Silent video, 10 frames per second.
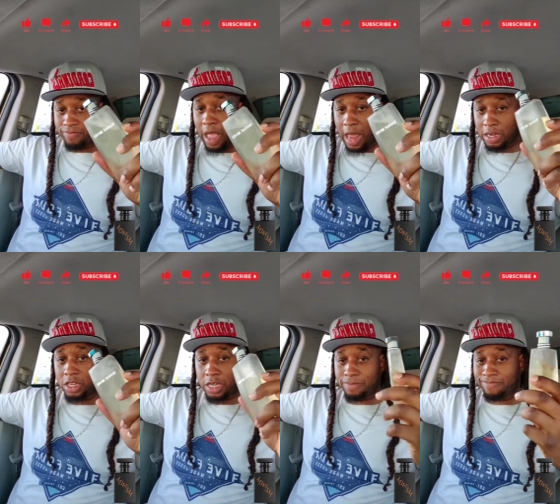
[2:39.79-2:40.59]

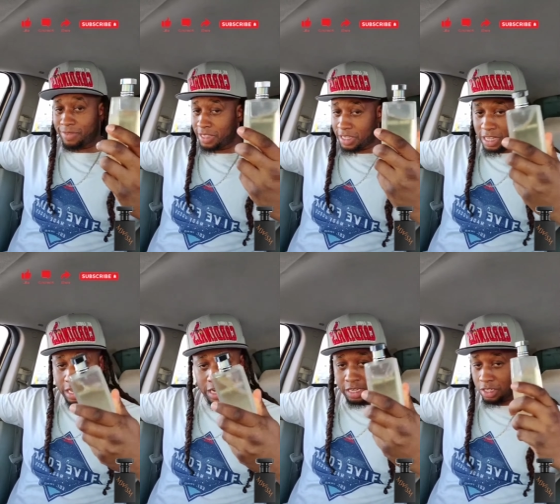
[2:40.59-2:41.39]
Honestly,
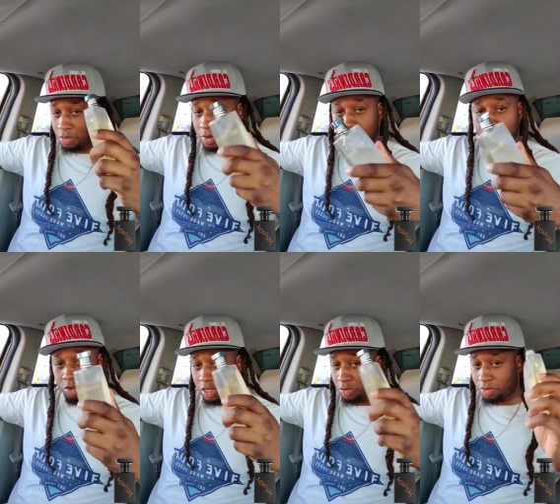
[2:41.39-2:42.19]
it does this. Don't do
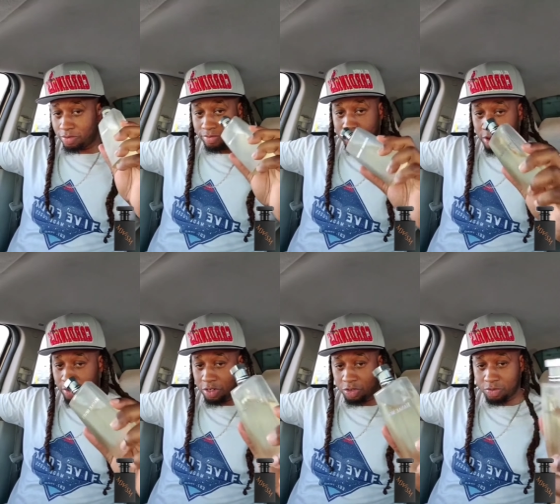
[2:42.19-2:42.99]
this. One. Don't
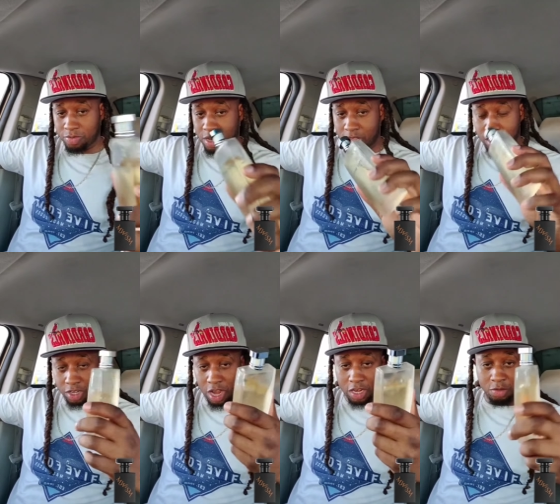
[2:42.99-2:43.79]
do this. One.
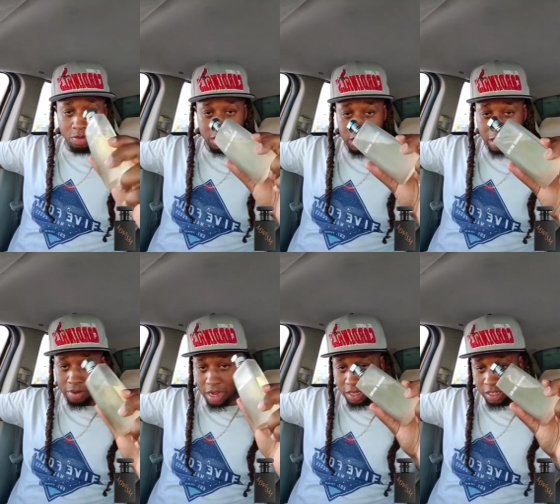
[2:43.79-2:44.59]
Y'all should be ashamed of
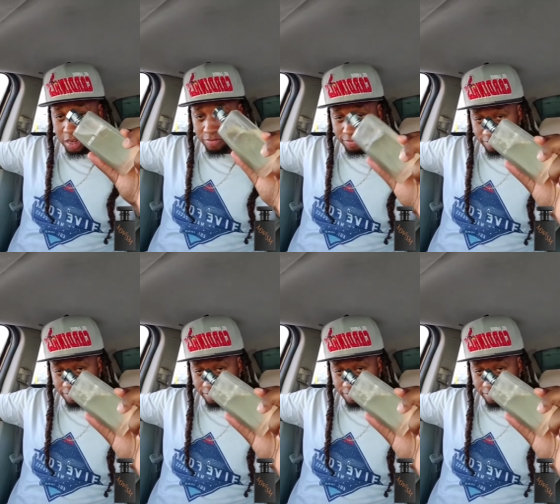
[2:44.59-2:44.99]
yourself.